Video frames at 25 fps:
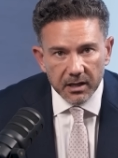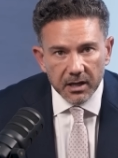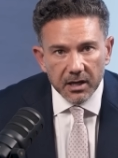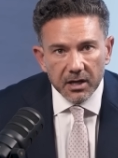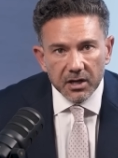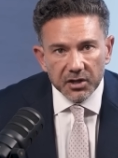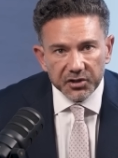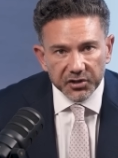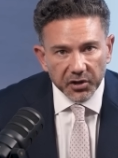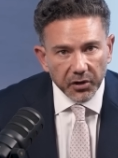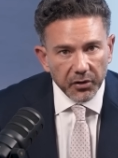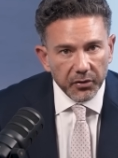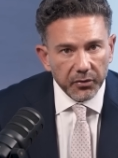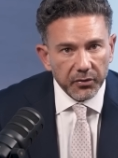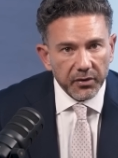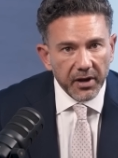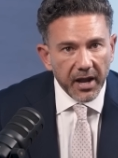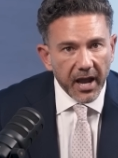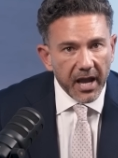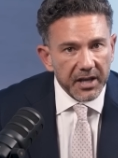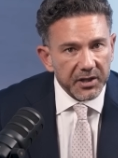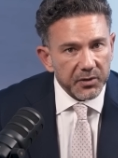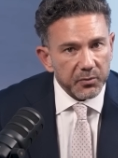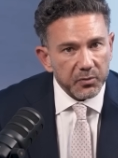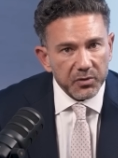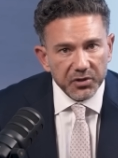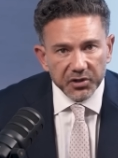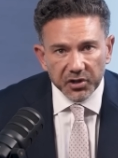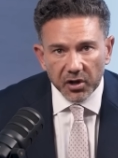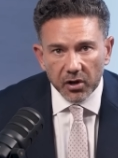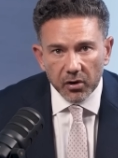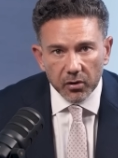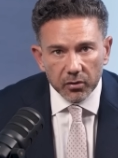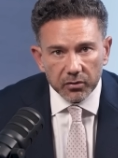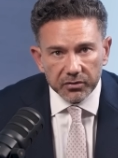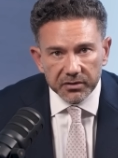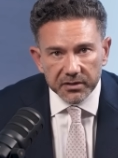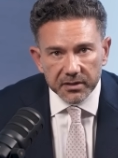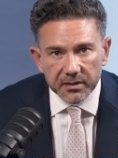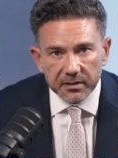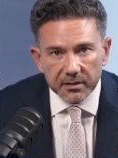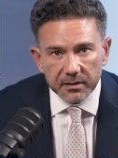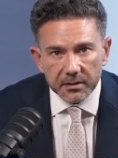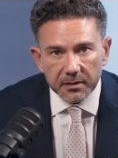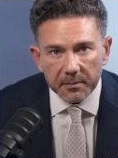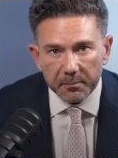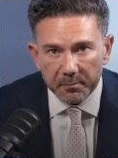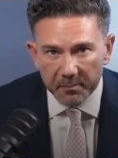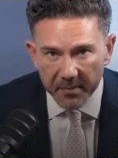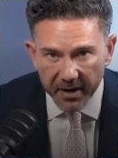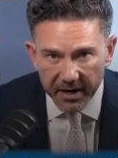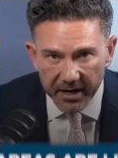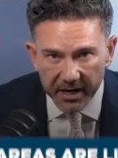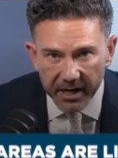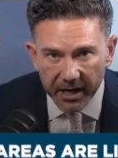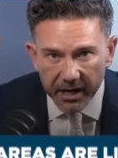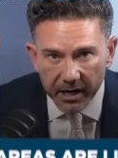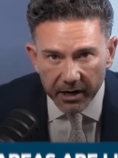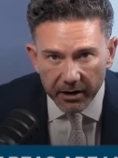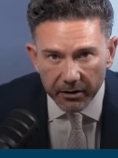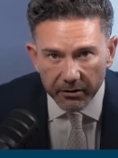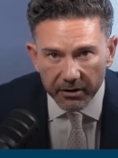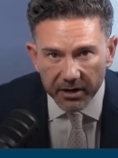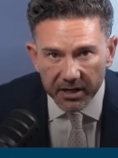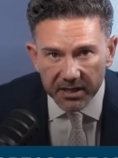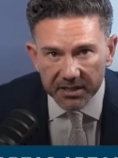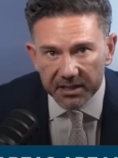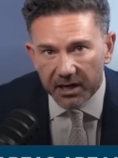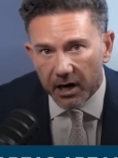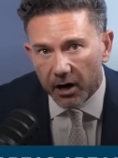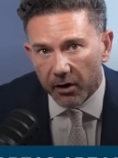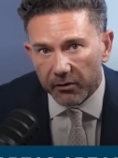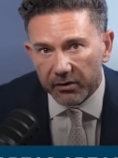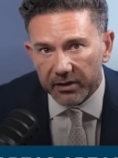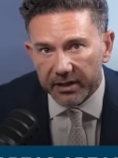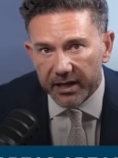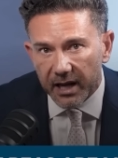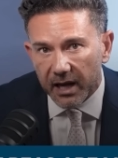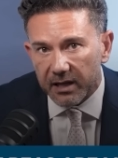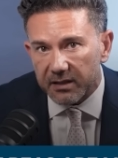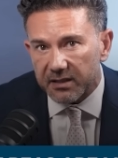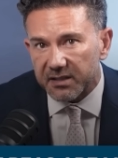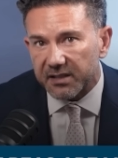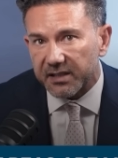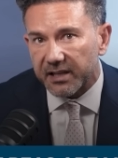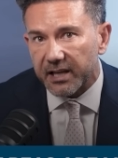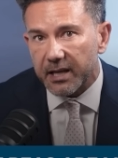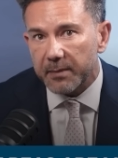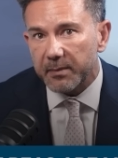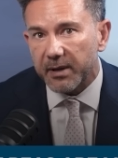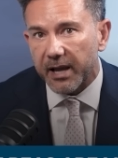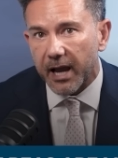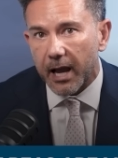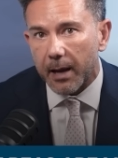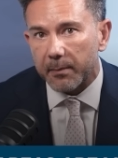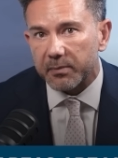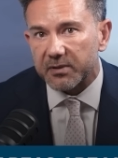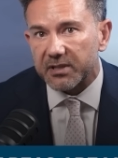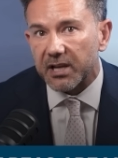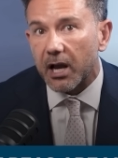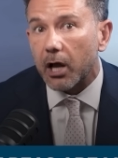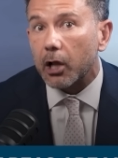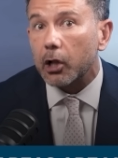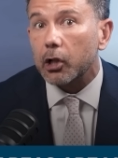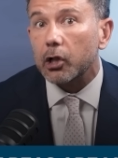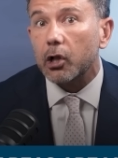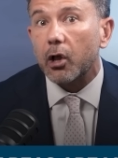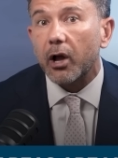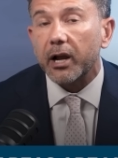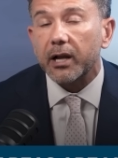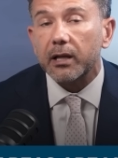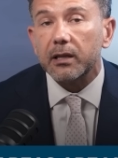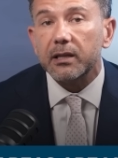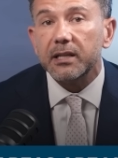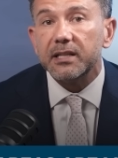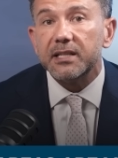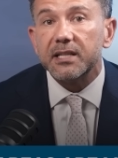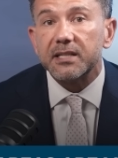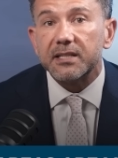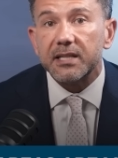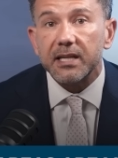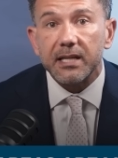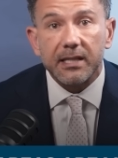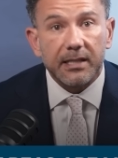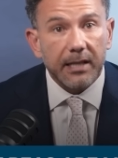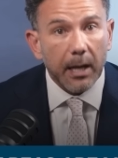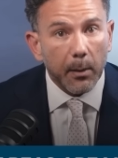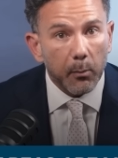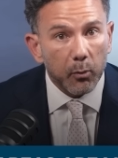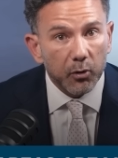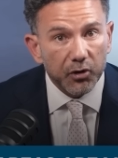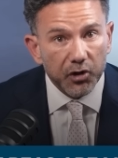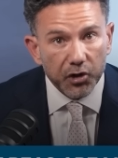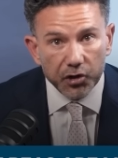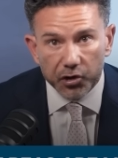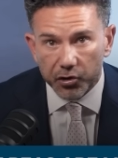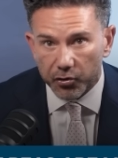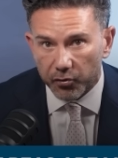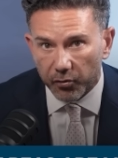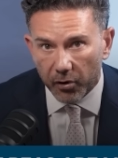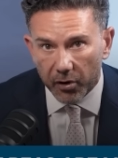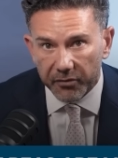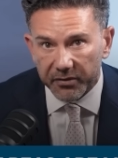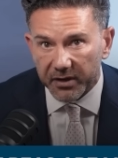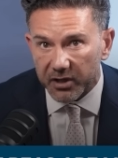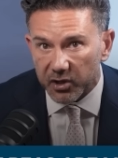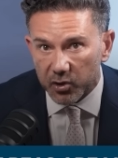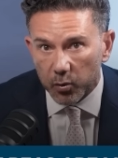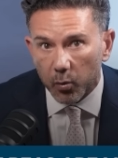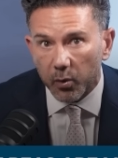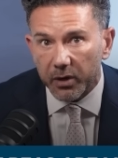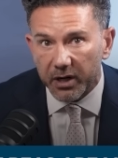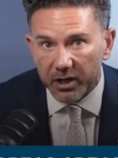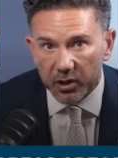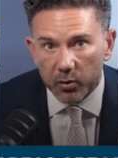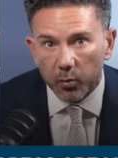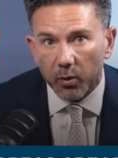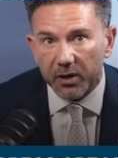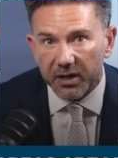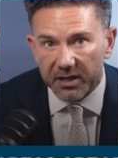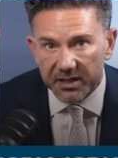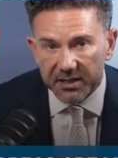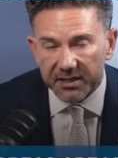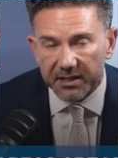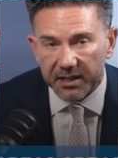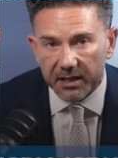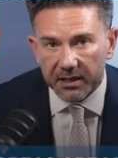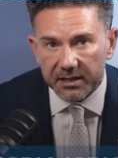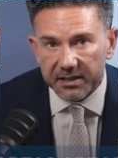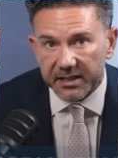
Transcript: So as a result, many areas currently under scheme caps are likely to see double-digit growth in 2026.